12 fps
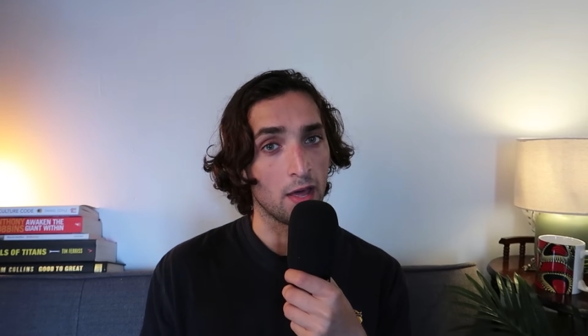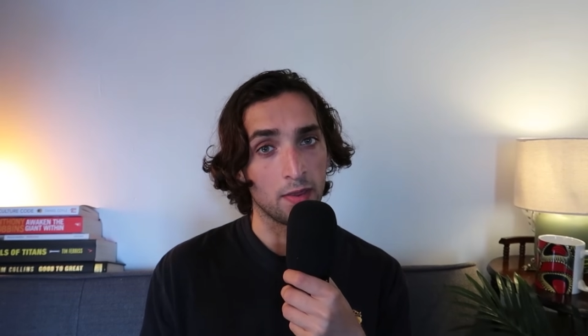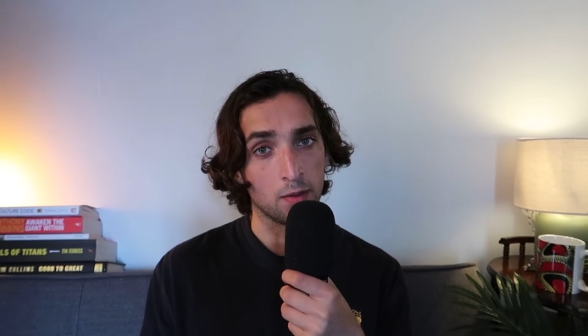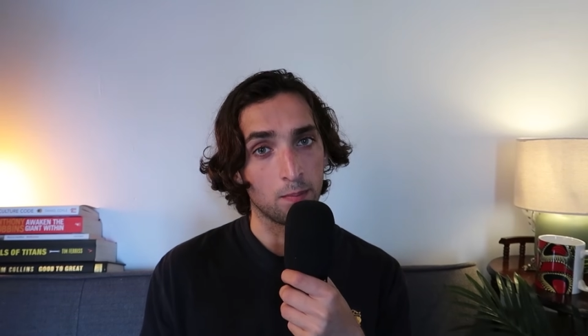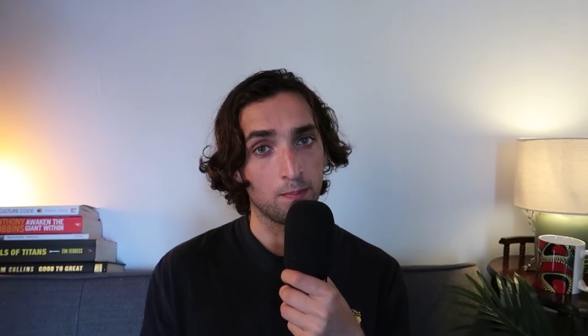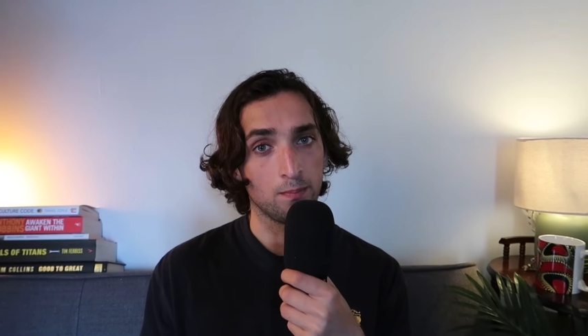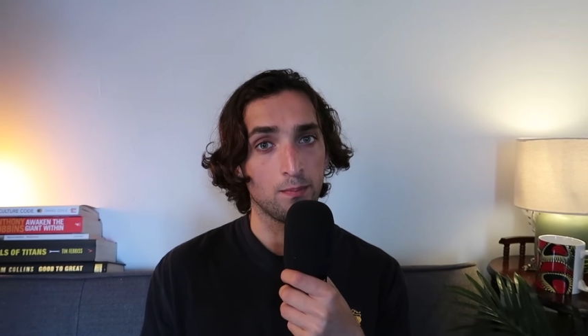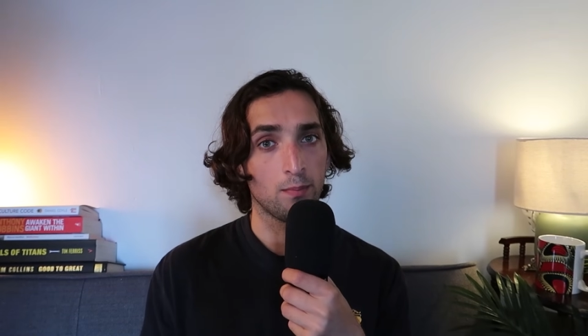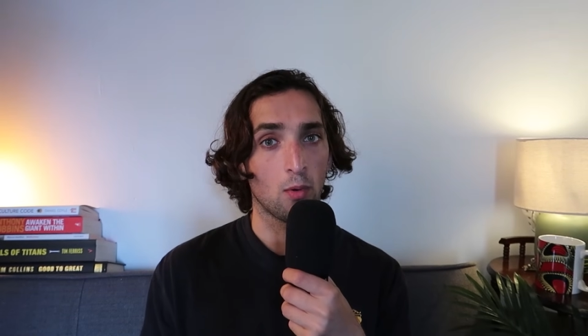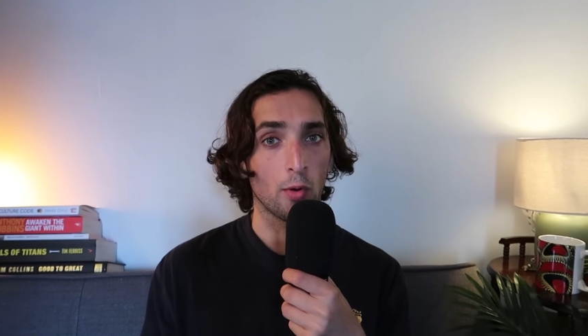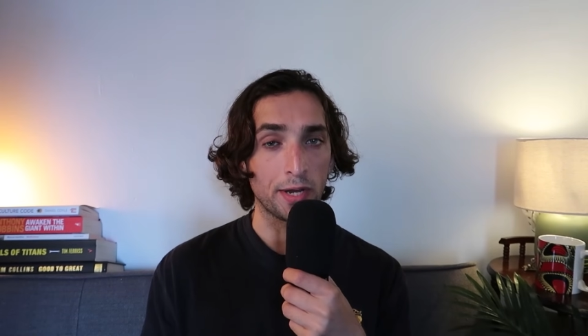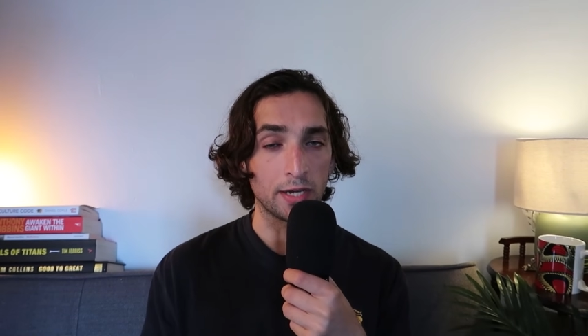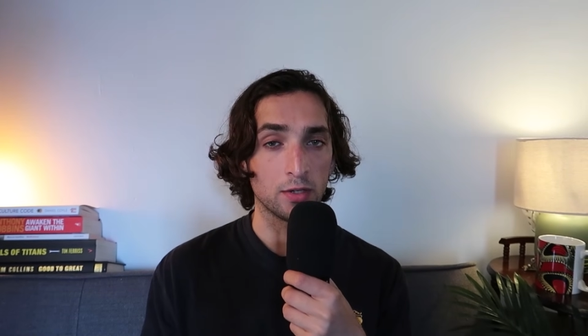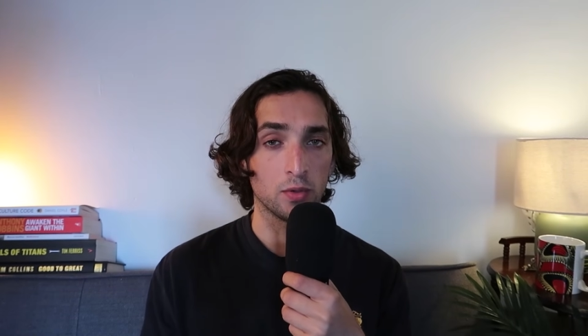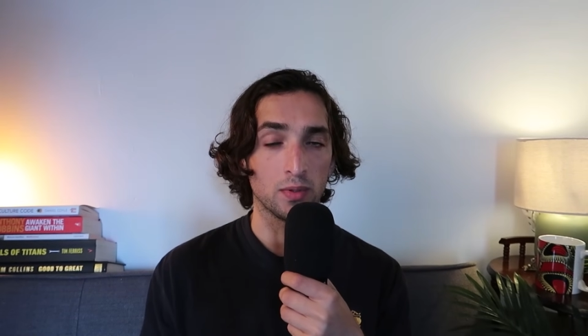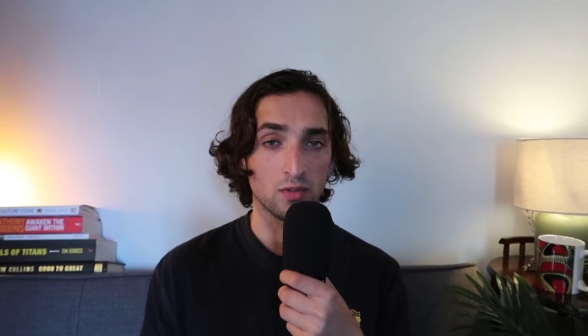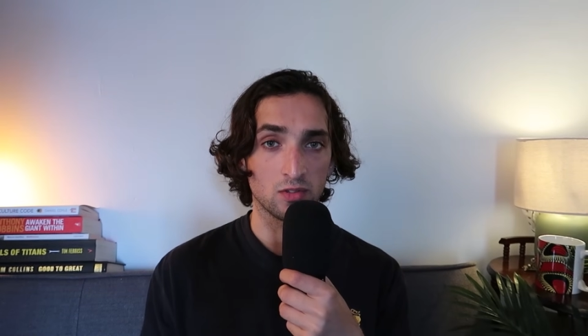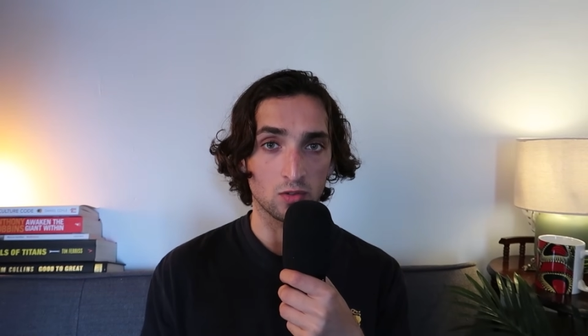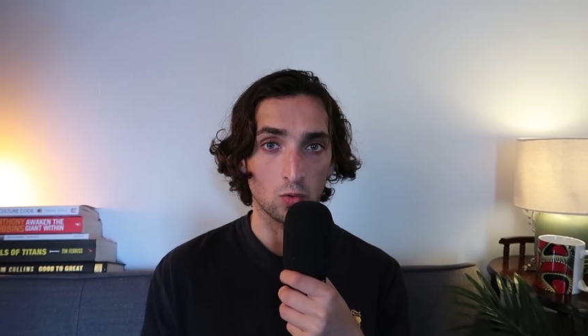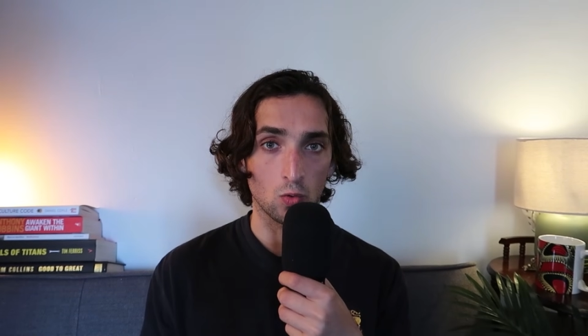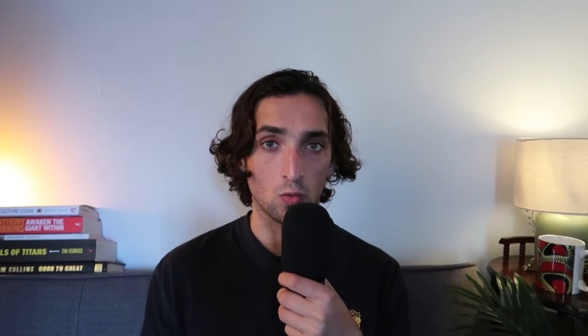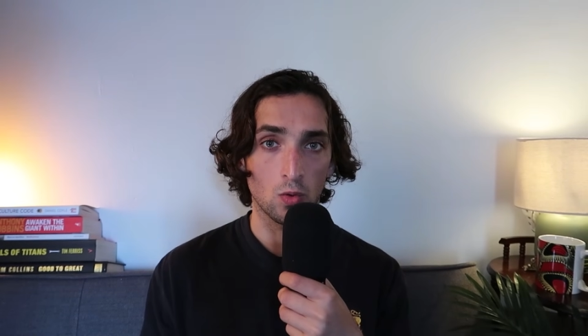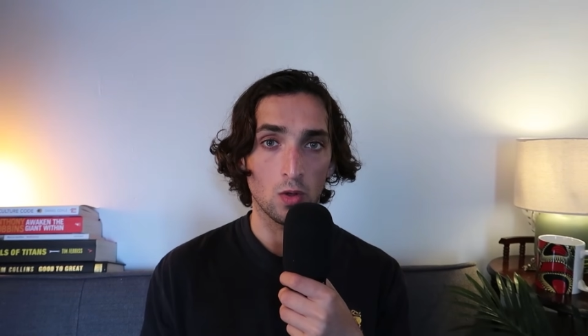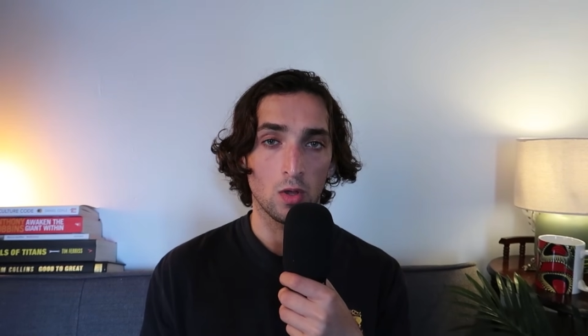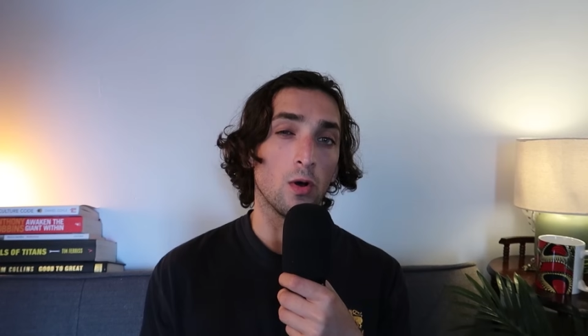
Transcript: at the point you install.